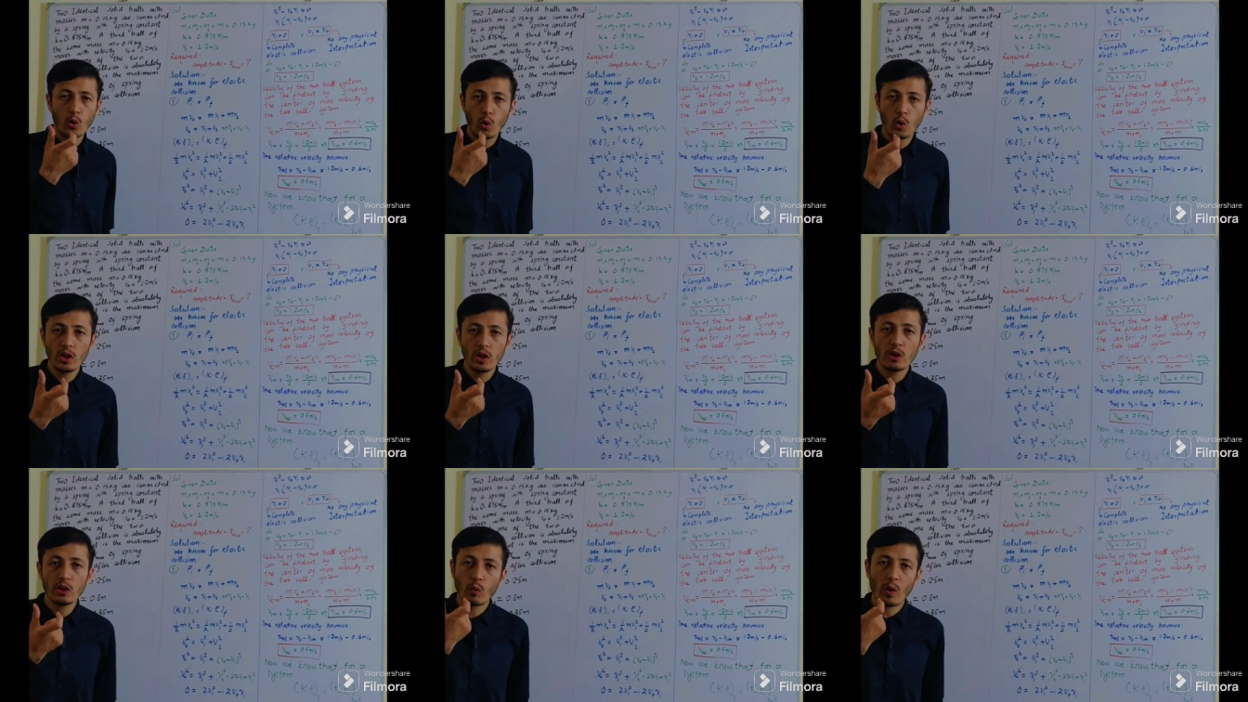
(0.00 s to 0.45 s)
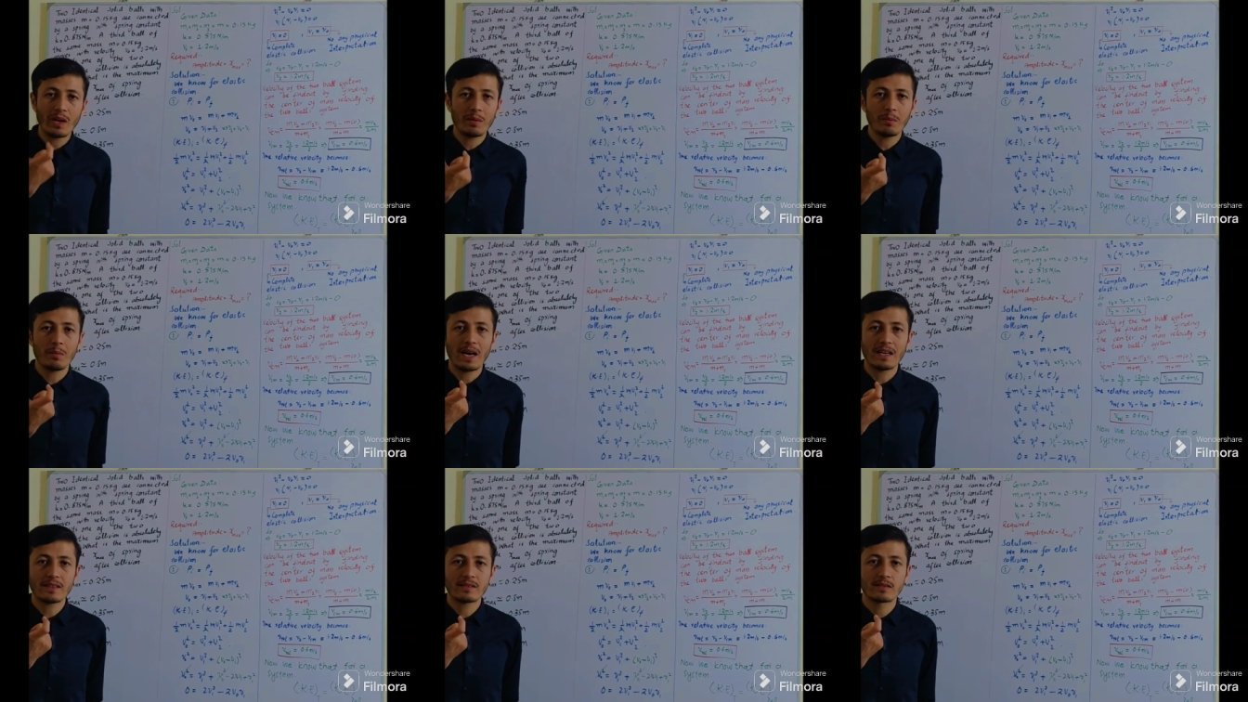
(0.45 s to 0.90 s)
only
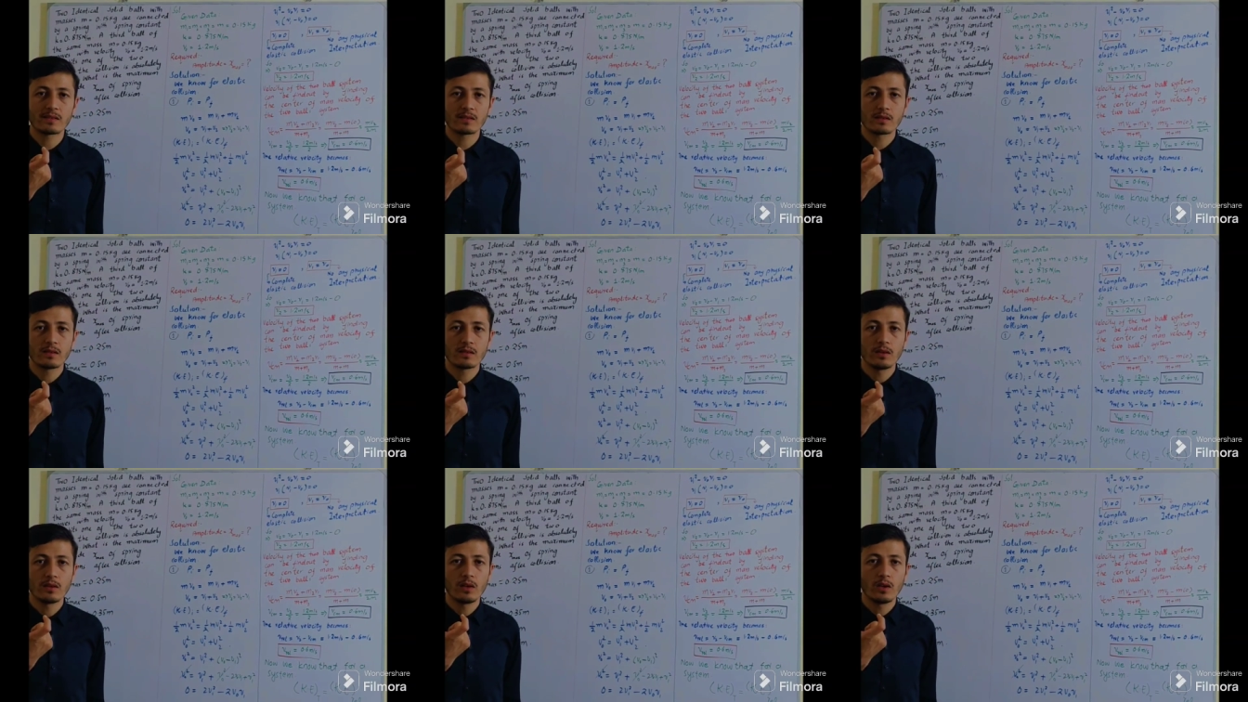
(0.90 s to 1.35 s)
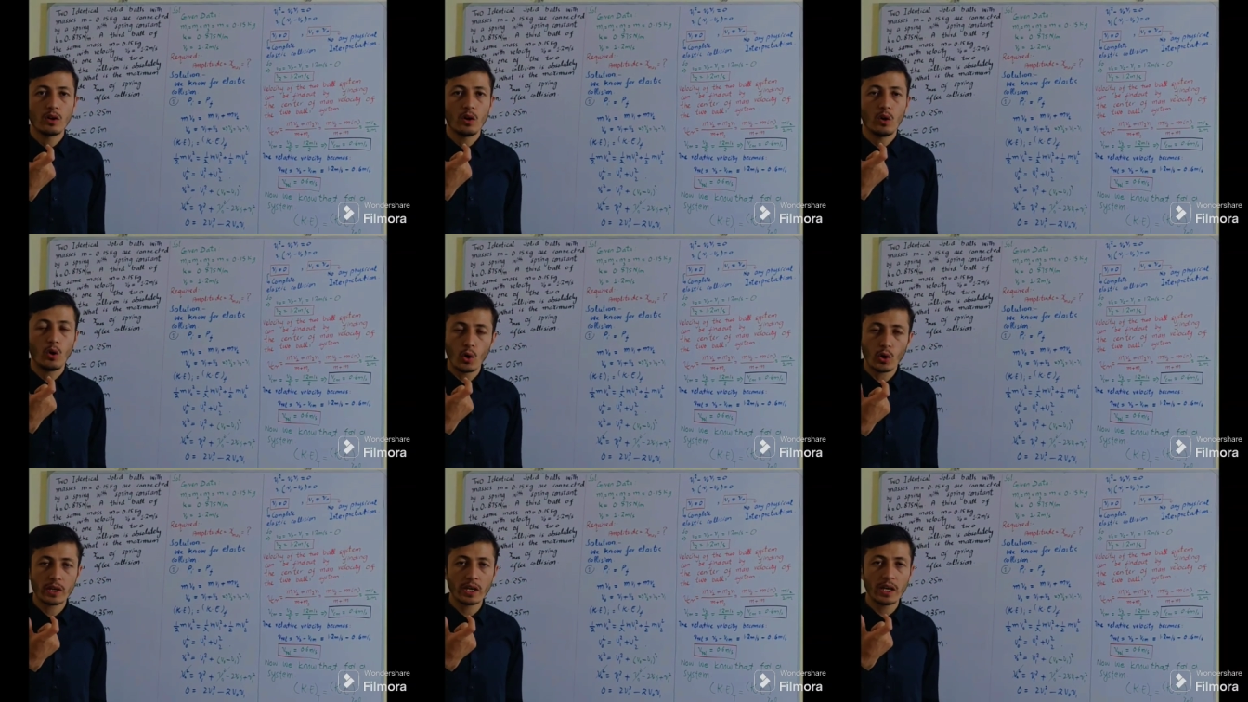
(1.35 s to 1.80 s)
one mass.
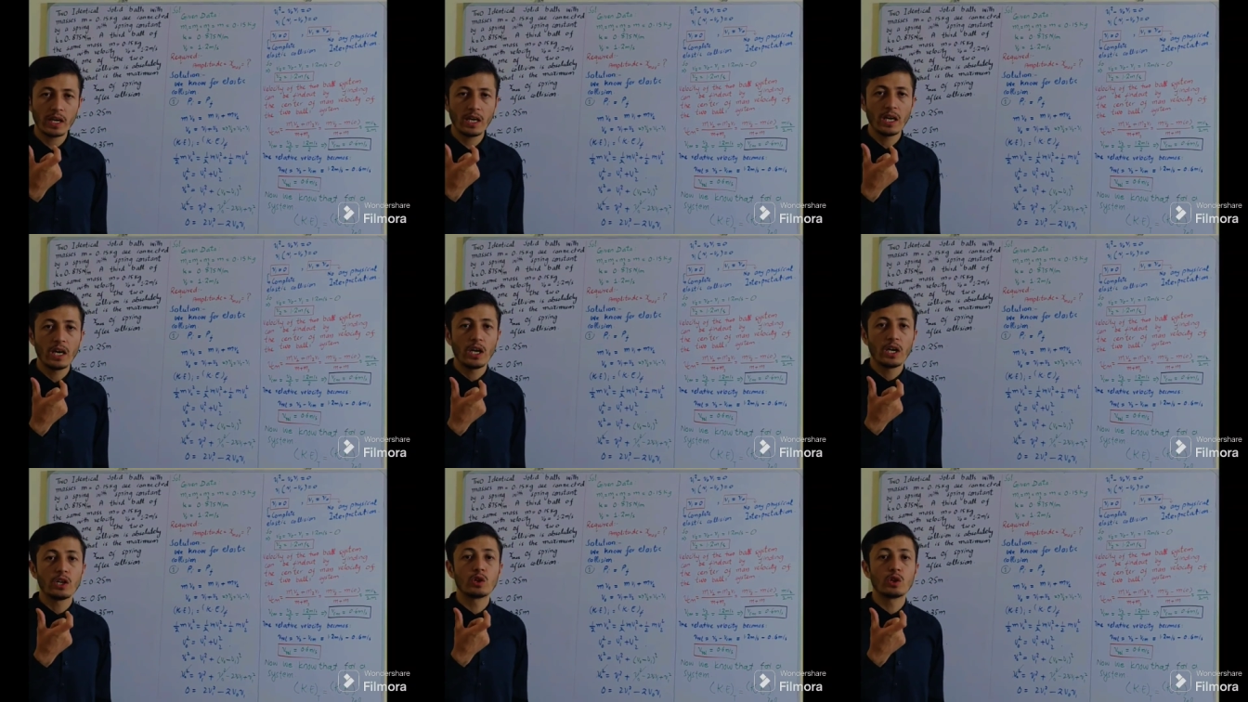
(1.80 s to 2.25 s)
Okay,